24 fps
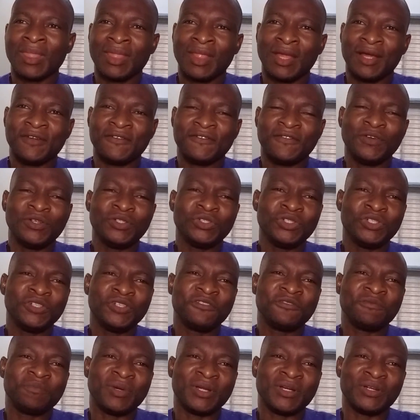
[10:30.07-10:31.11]
Now the function
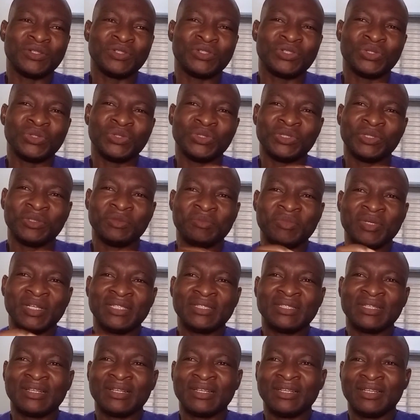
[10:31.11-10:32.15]
of peritoneum
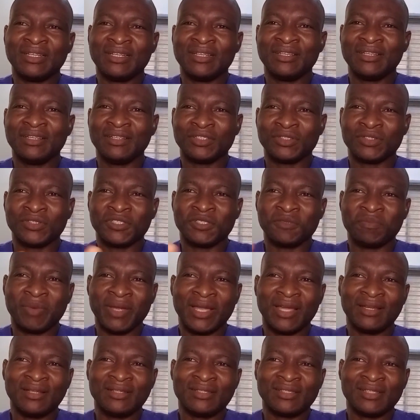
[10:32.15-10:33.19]
basically is
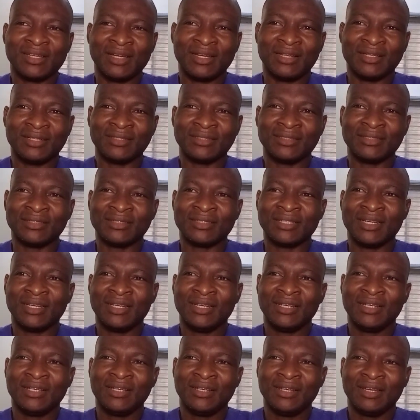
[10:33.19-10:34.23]
suspends
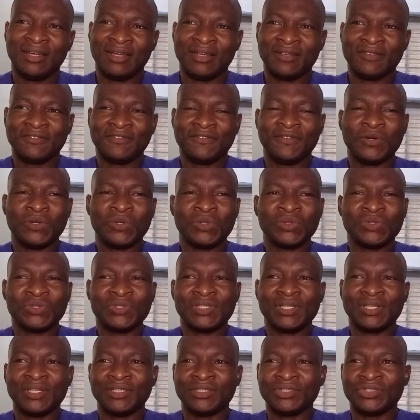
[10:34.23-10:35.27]
and
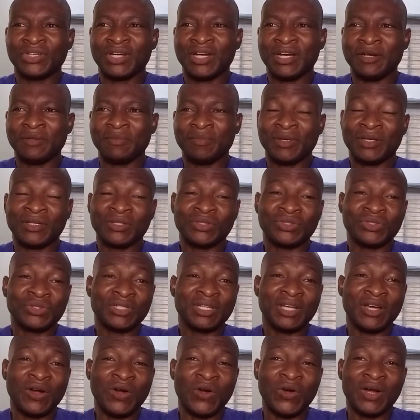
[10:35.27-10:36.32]
folds
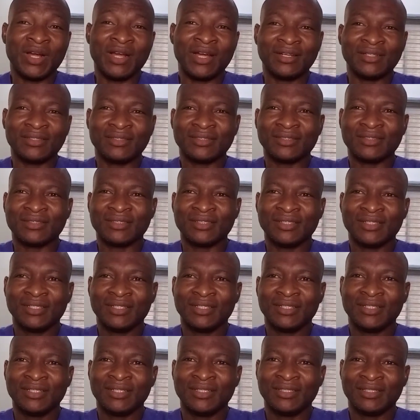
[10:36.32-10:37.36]
intraperitoneal organs.
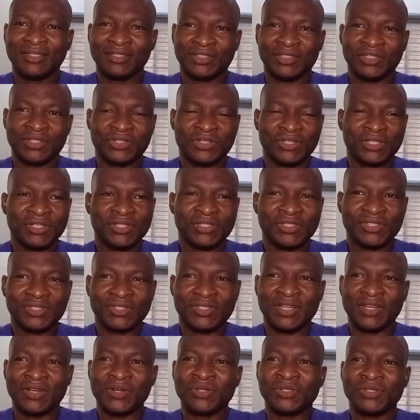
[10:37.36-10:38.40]
It secretes
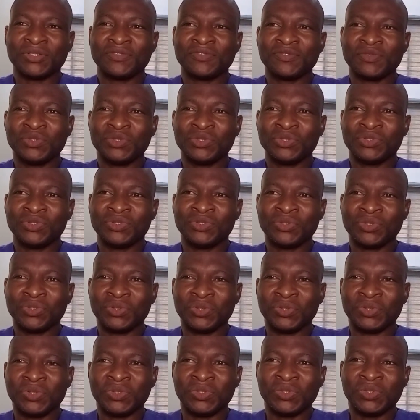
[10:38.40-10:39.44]
serous fluid
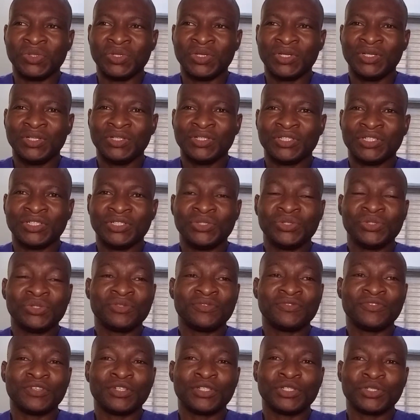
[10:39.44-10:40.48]
to
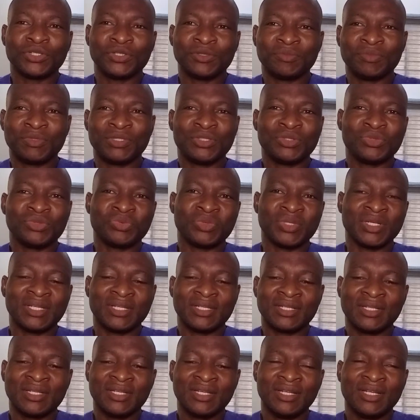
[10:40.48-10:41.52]
reduce friction
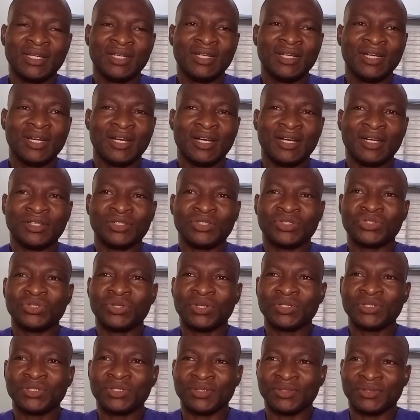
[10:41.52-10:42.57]
between
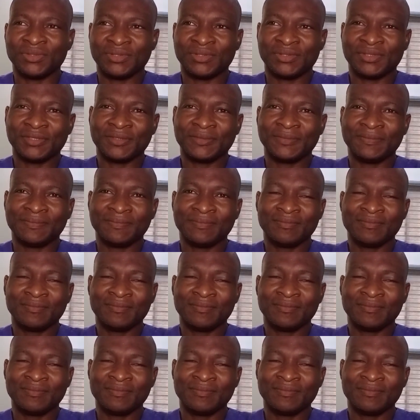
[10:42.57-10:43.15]
structures.